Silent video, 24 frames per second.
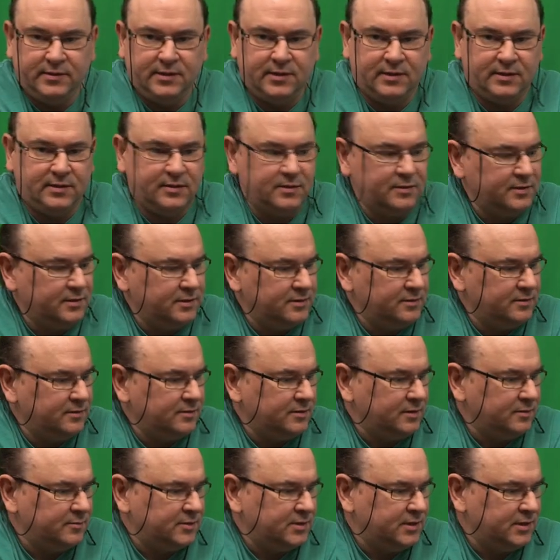And and
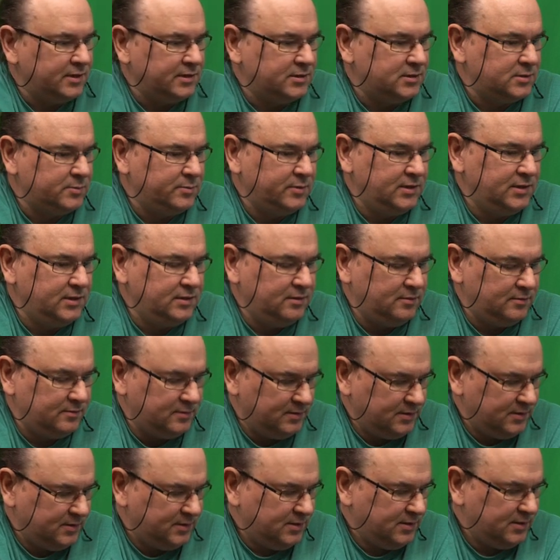I mean HP
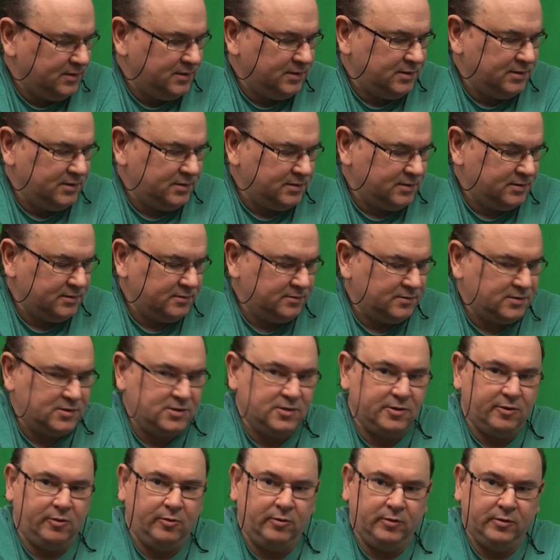
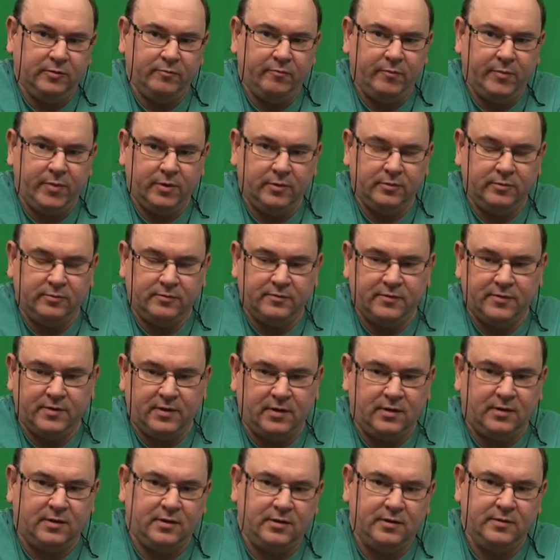sold both
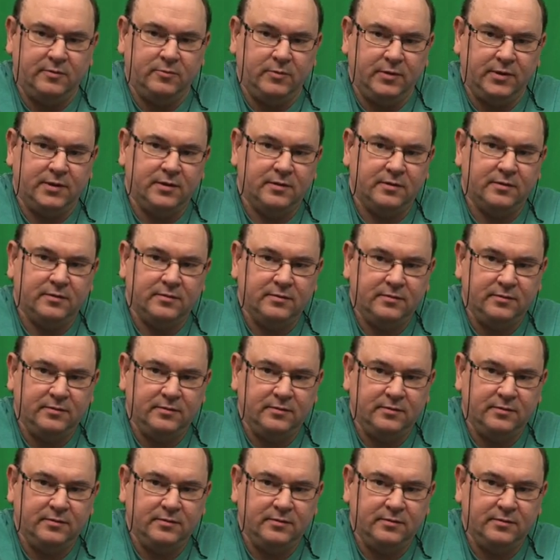hardware